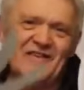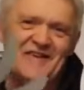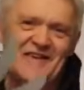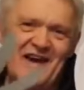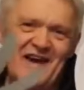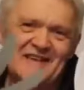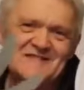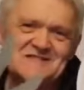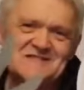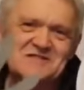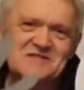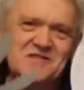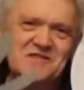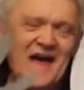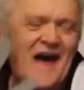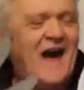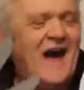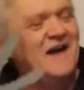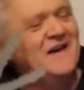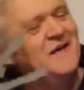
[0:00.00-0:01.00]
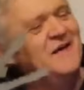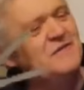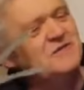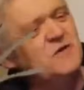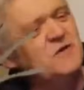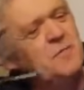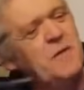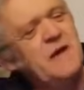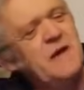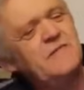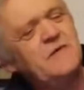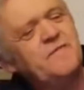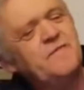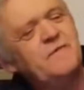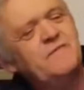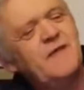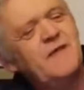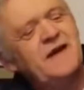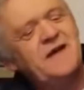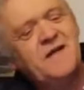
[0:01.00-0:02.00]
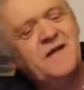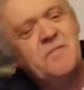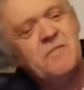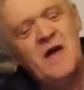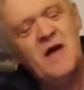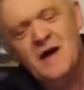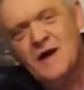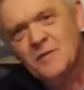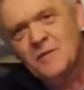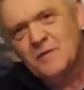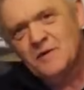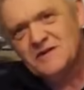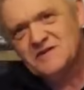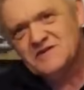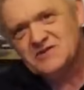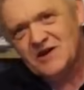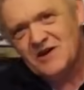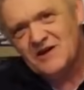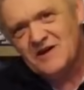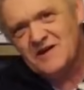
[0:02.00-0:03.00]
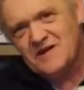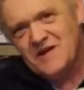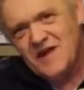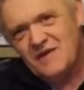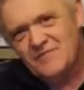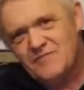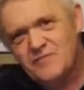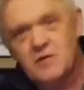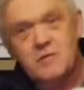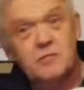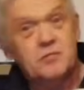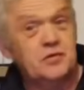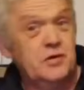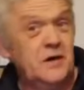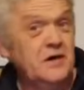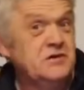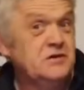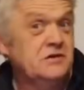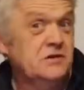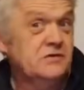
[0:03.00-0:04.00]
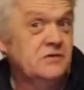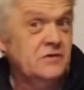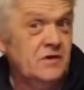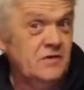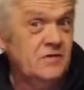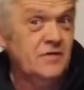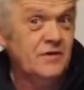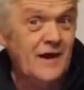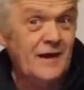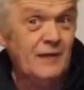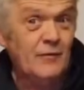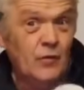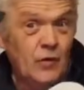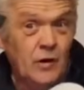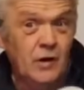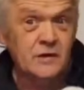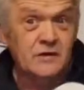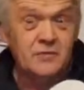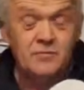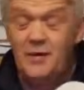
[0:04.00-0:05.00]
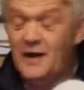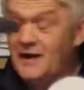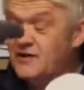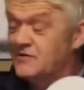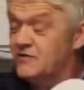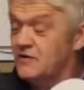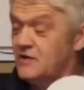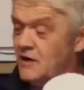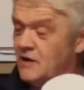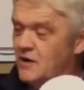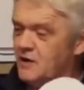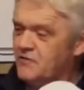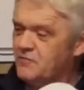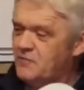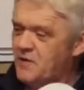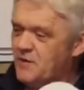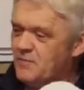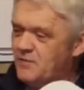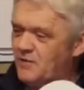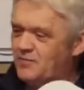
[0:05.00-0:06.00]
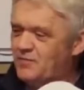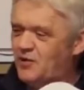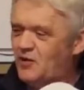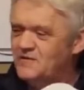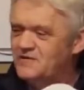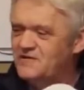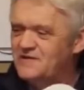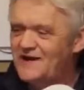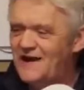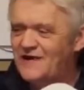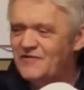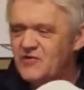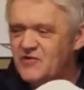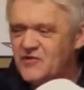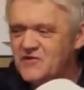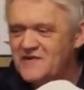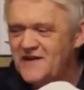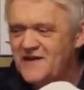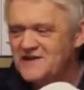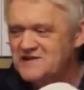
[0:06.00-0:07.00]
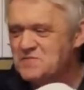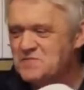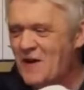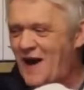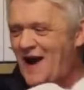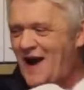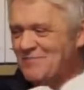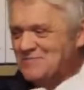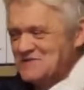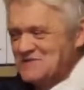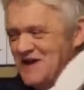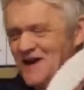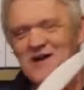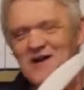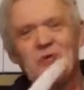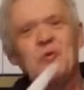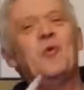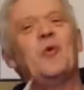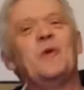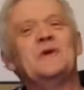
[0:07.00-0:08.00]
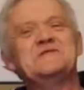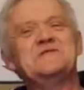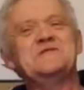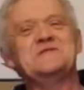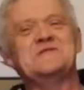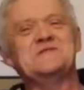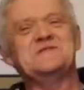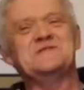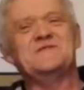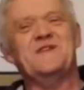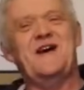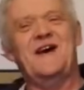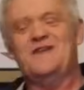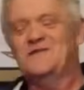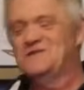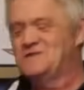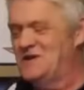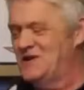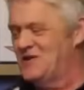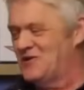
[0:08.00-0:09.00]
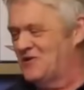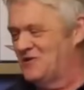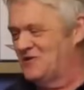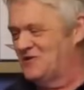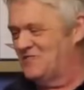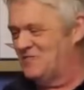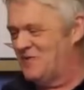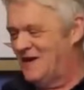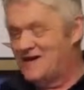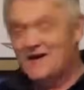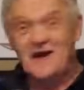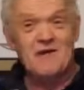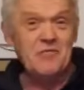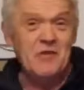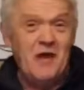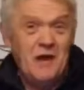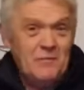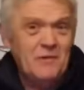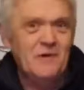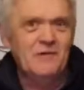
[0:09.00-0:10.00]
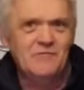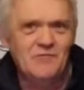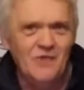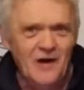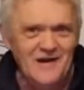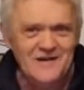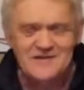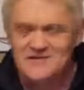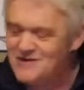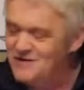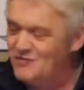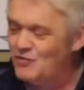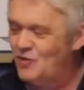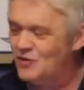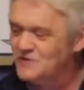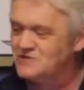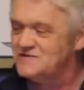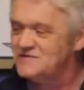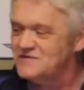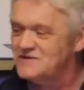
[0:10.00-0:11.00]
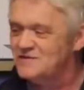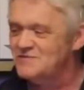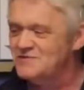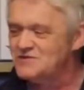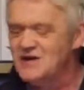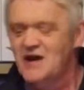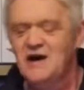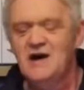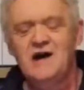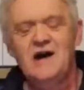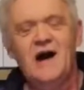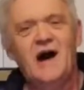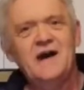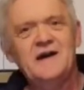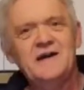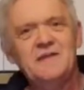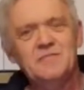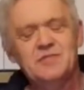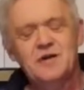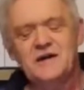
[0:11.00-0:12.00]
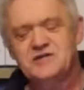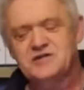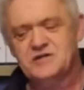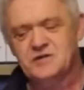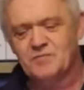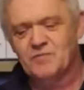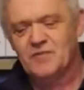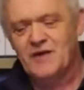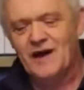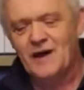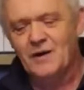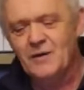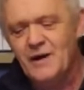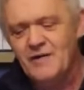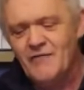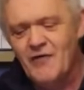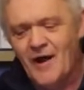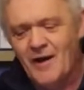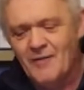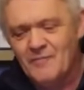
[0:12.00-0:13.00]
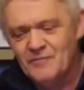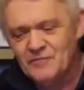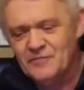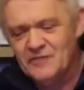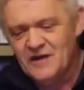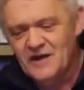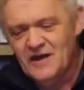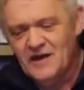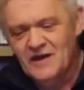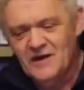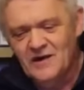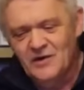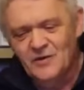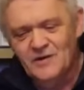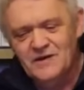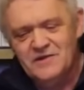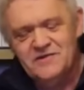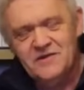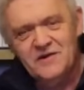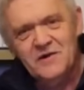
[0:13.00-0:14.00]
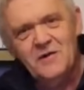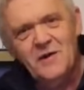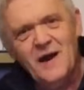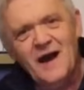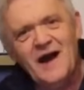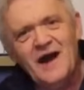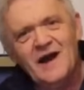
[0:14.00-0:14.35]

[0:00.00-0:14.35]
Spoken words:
against that, and it was a bit rough and ready, but it certainly gave the impression that that worked better, and a lot of people pointed out that the test perhaps wasn't as fair as it could have been, and they were right, it wasn't. It was an impression. However, we do